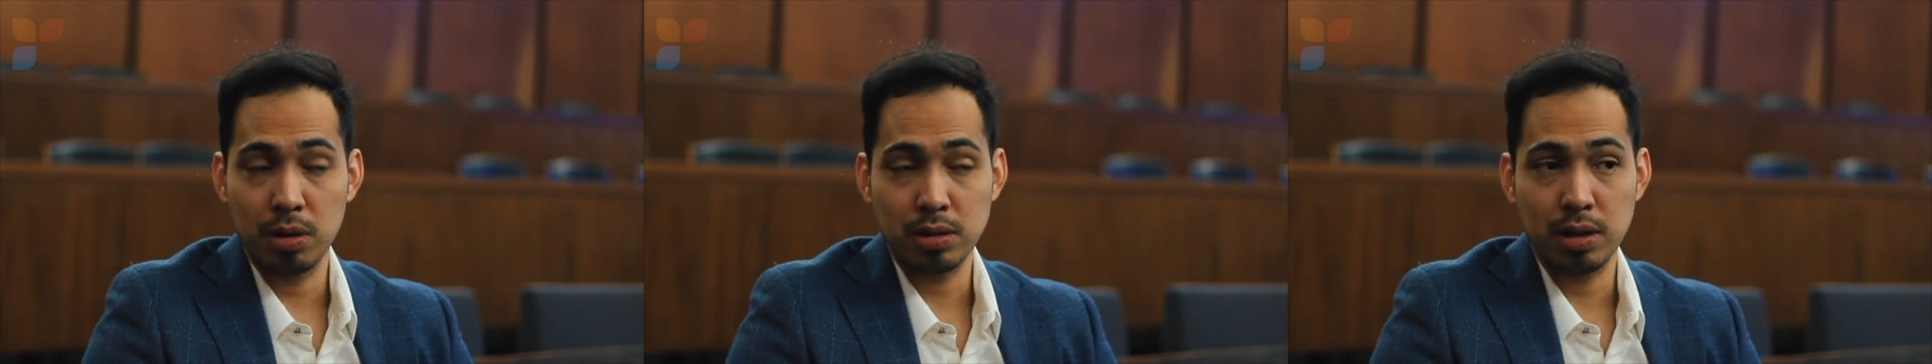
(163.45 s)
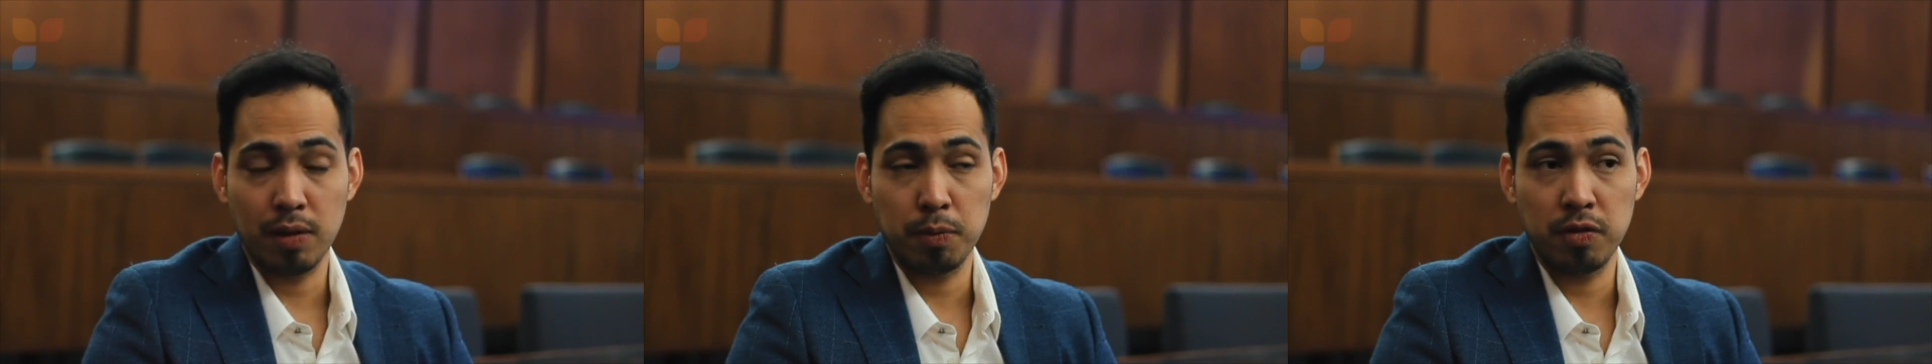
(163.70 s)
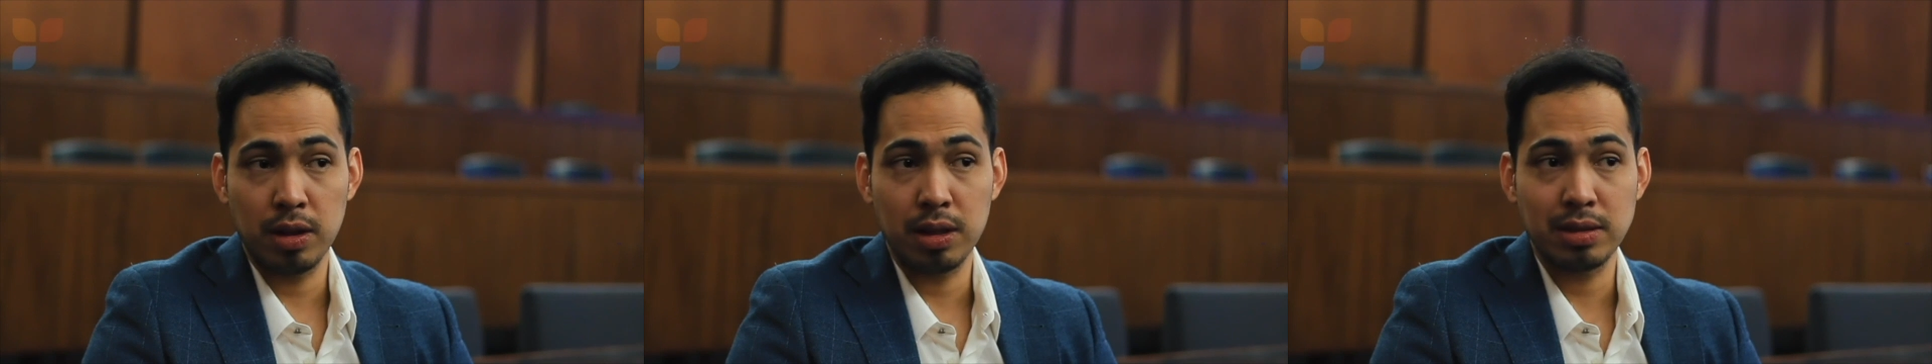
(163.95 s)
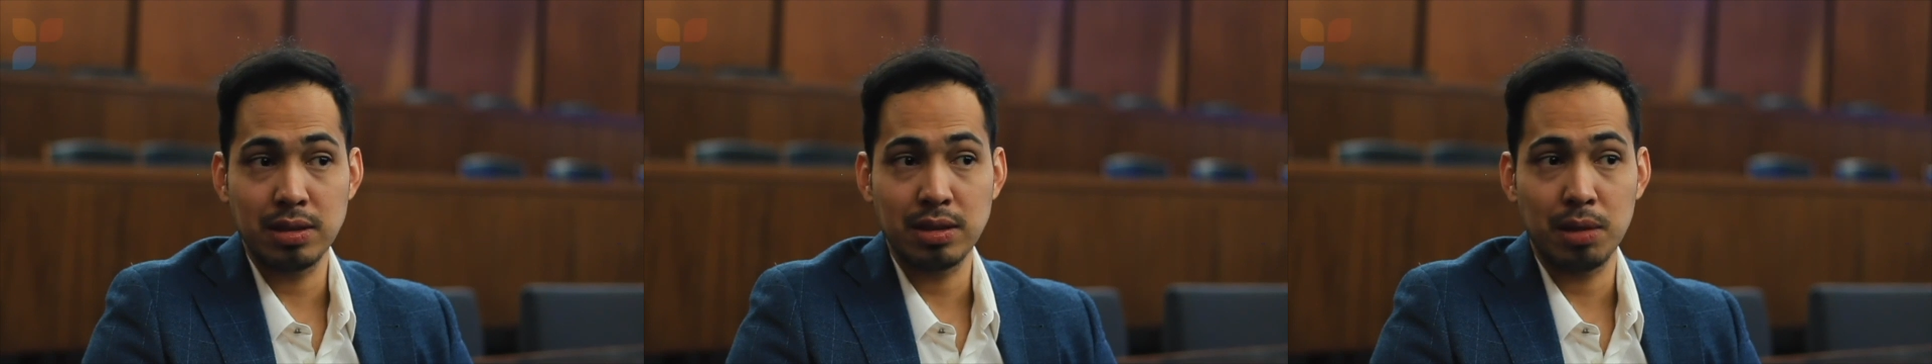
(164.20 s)
because they feel
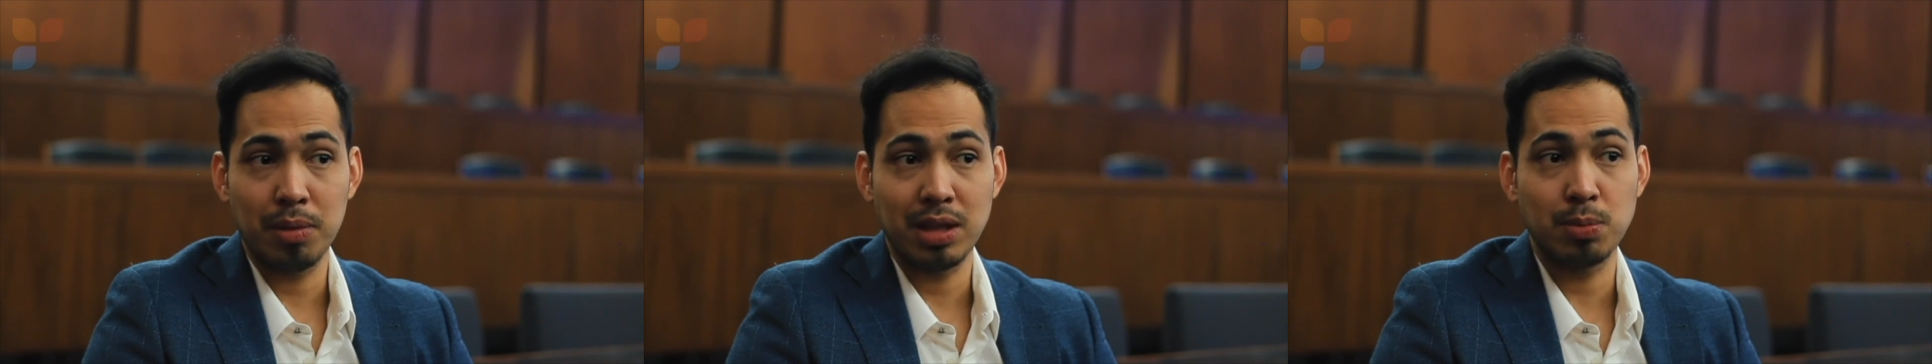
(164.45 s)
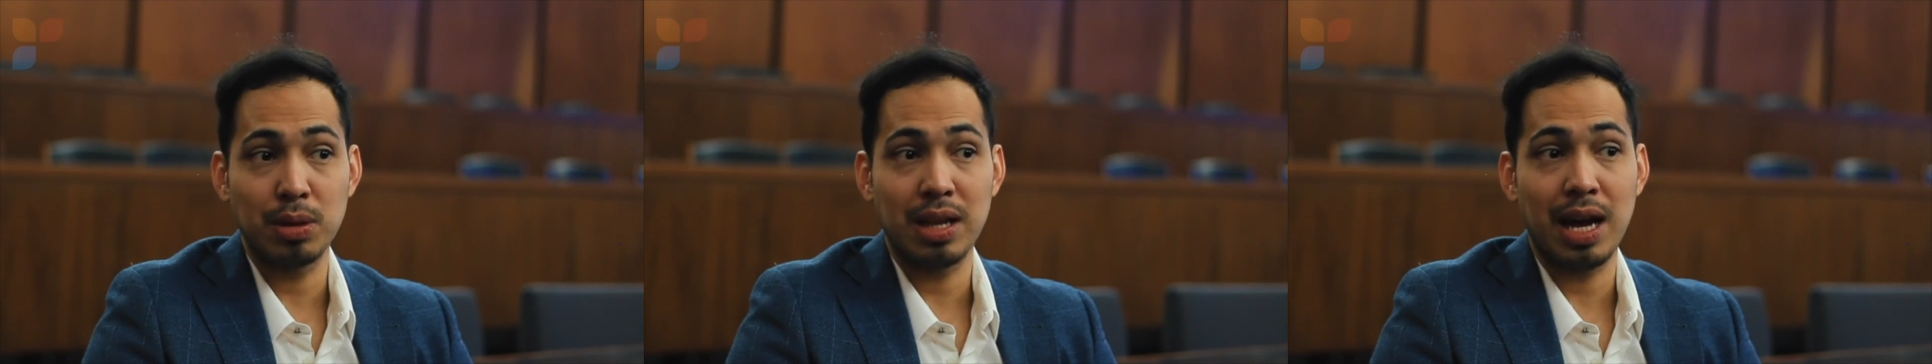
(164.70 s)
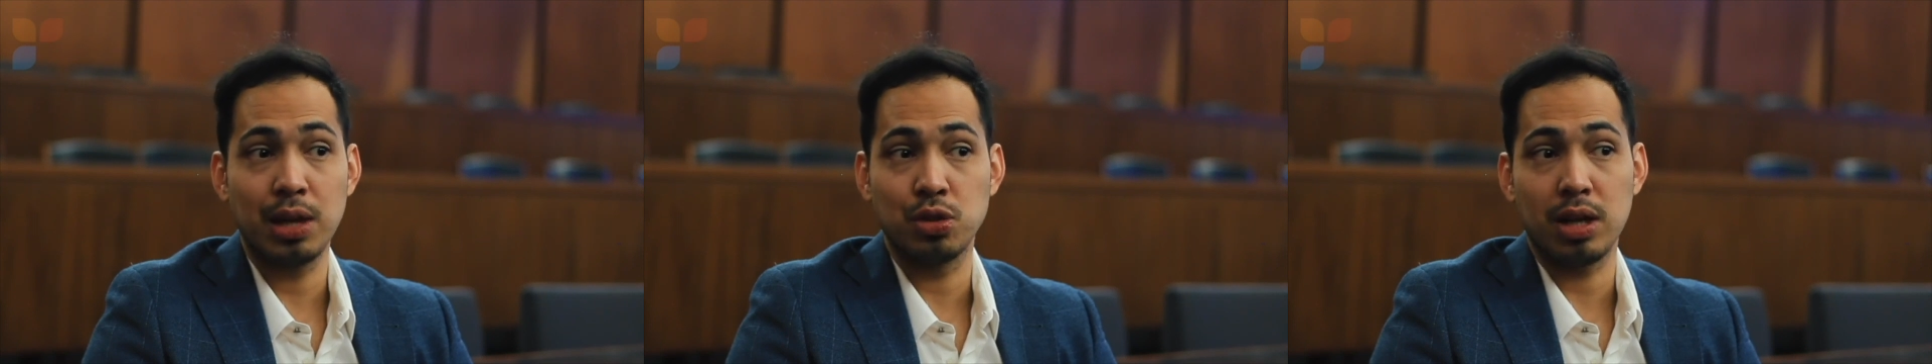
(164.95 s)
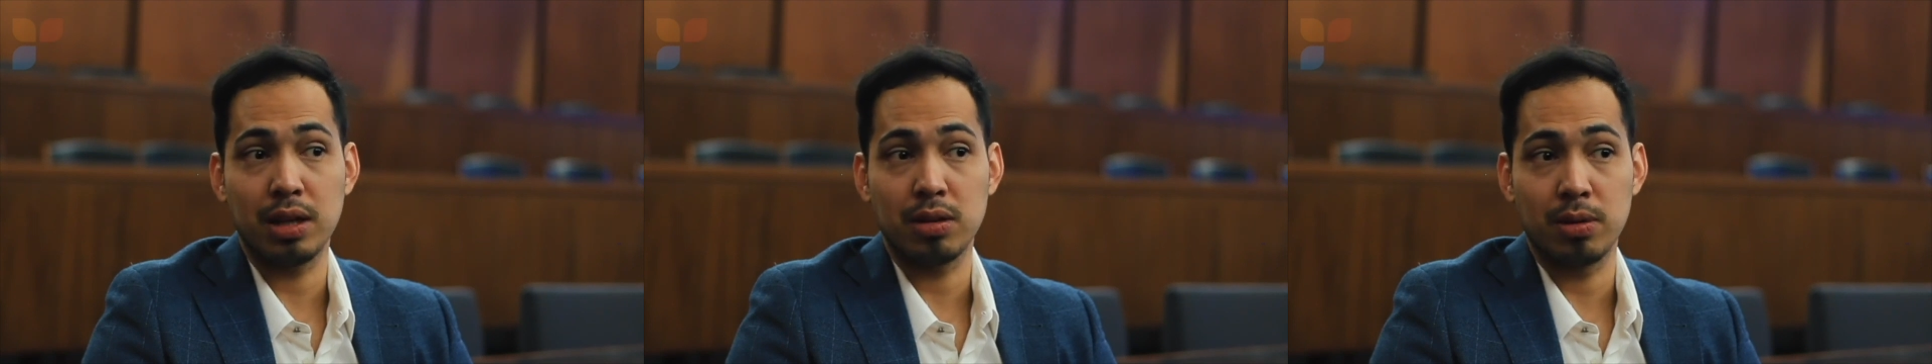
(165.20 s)
the system has been
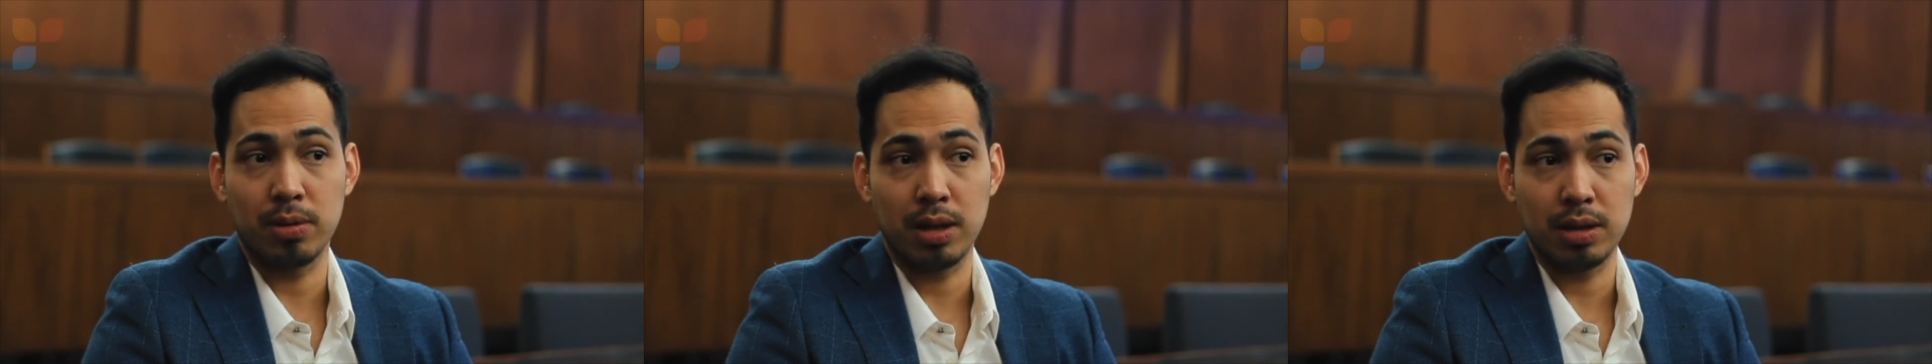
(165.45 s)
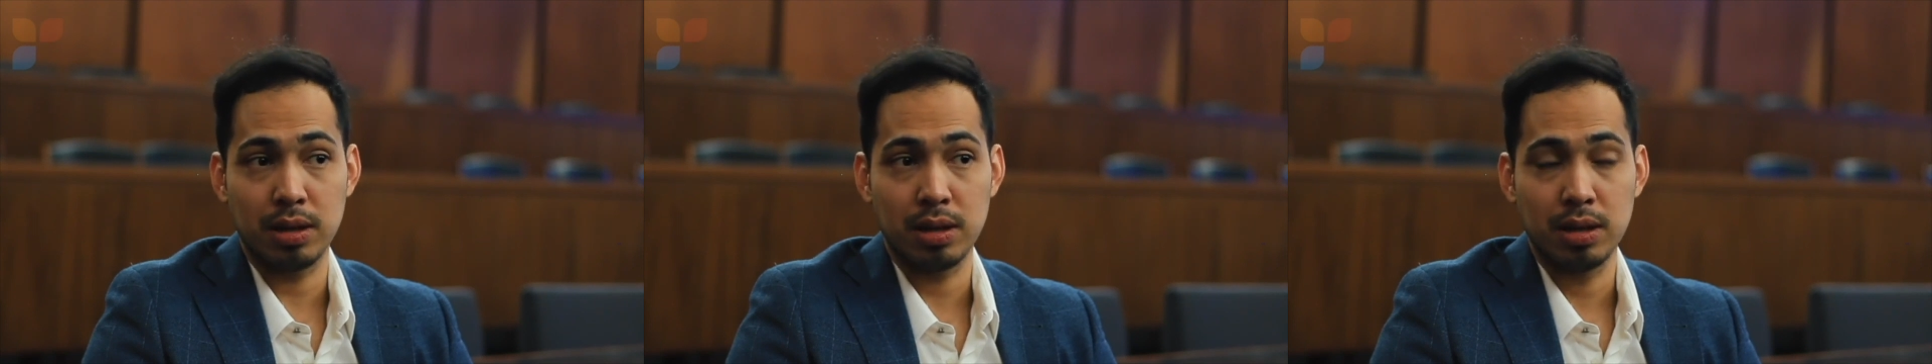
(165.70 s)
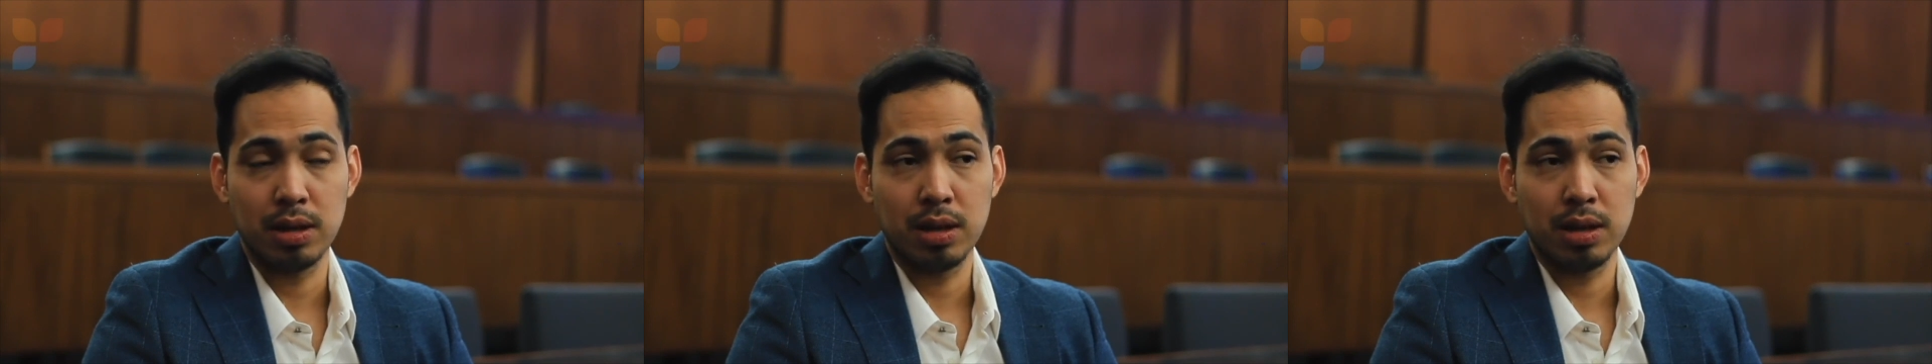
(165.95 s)
hijacked already.